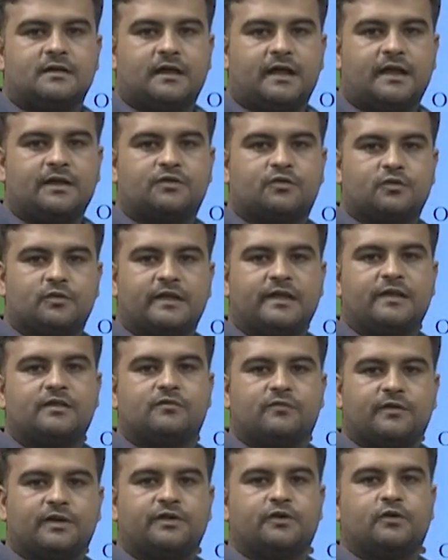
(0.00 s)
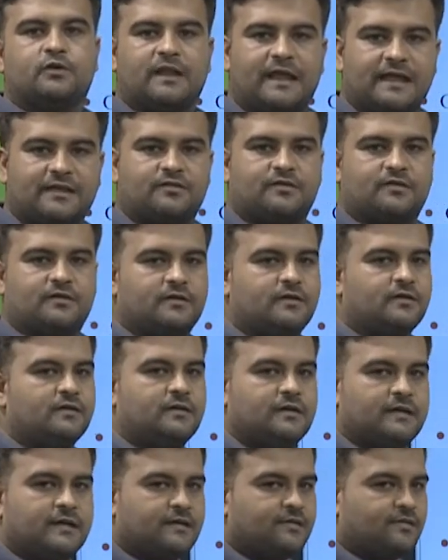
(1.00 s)
and today's video lecture
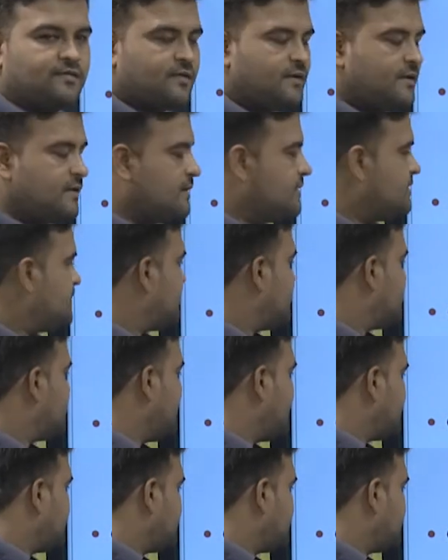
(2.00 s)
is like